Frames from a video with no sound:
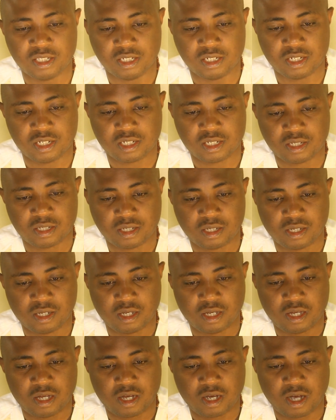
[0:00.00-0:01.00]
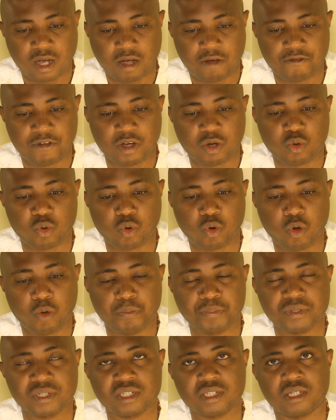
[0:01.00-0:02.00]
it, cover
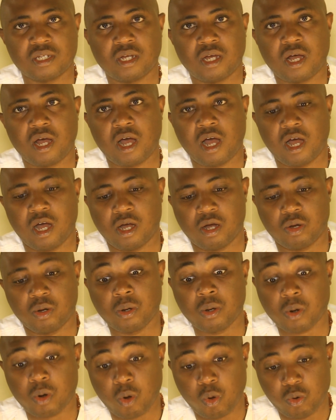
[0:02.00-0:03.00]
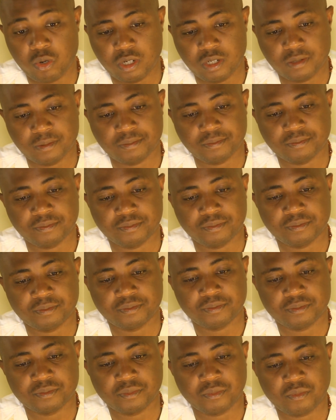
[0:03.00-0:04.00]
crops are grown,
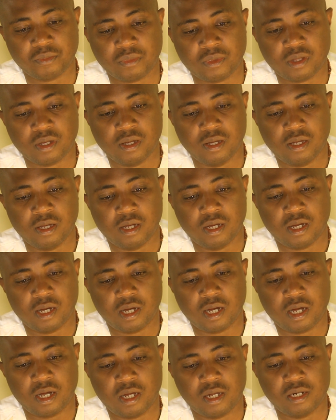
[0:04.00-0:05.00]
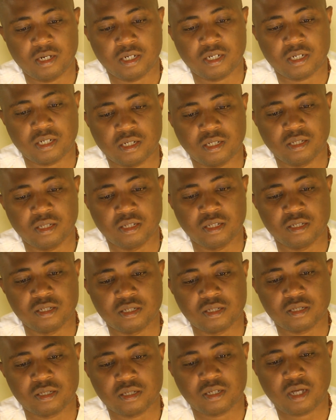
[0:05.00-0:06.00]
and
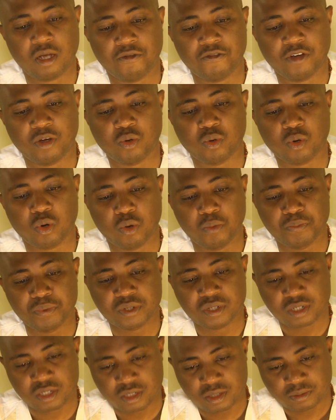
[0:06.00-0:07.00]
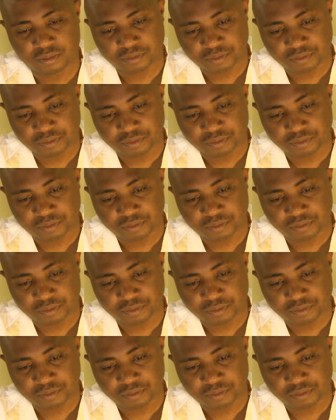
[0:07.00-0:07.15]
these cover crops